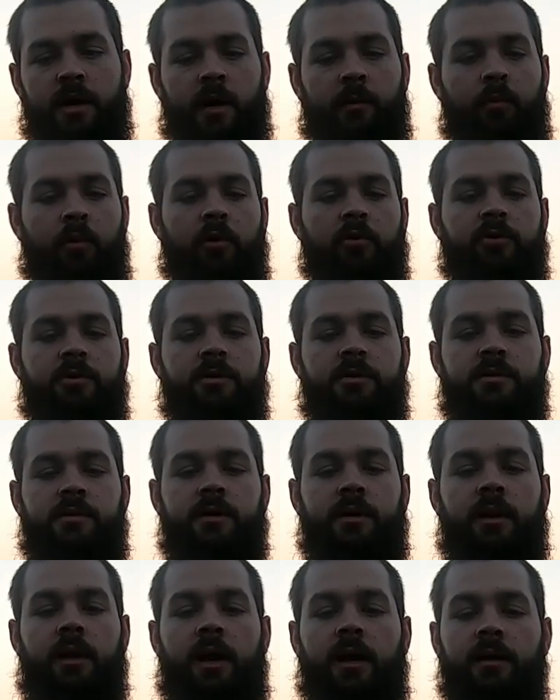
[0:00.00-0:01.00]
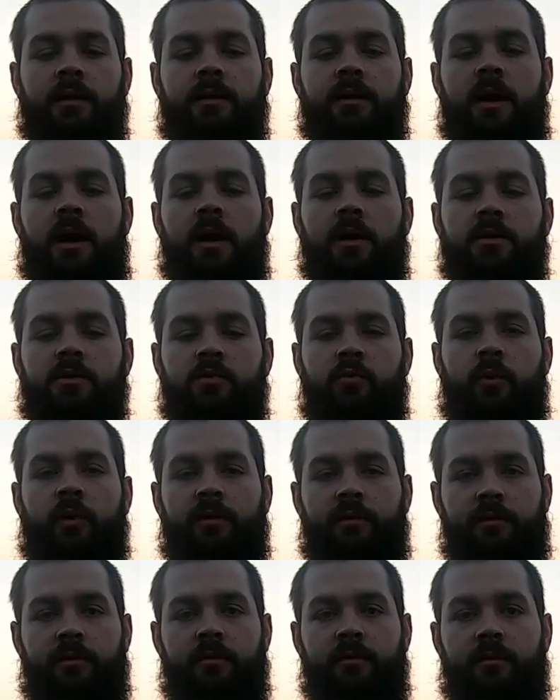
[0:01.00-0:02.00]
I purchased the lighted nocks with
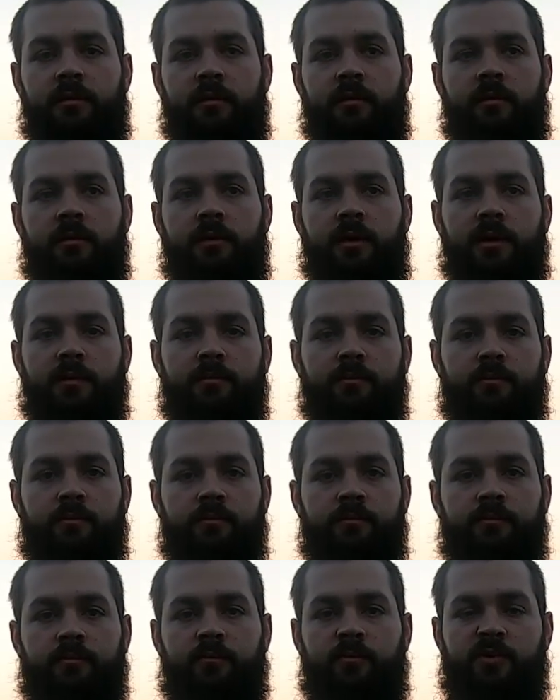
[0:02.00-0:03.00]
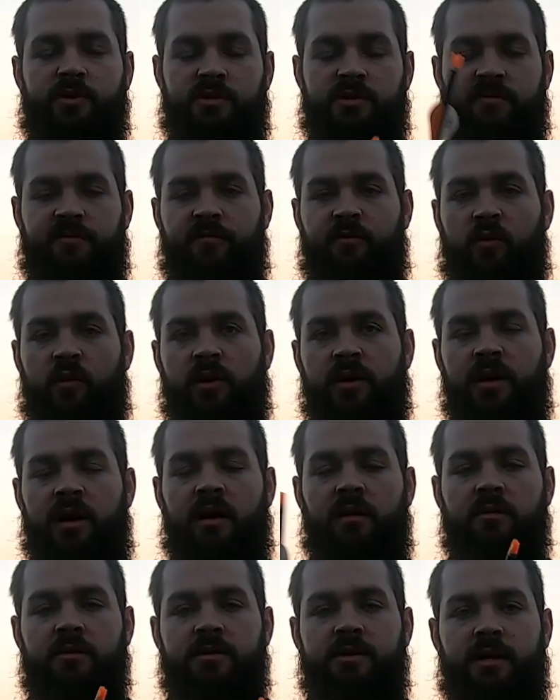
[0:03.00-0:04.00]
them, which is a
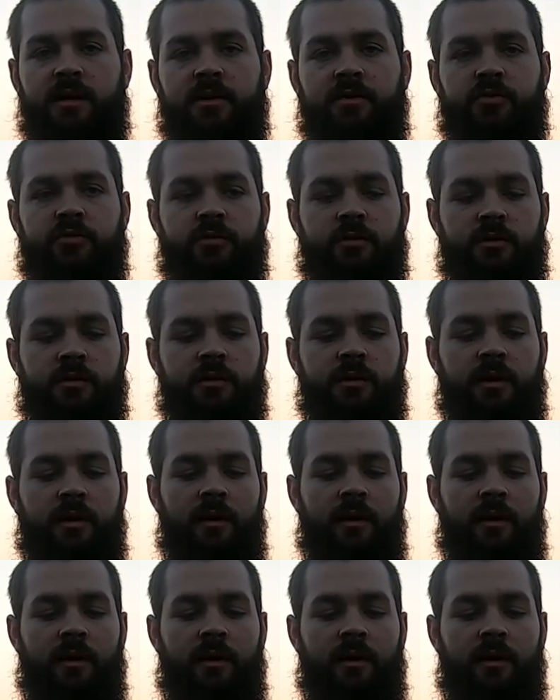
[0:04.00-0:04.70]
$40 extra.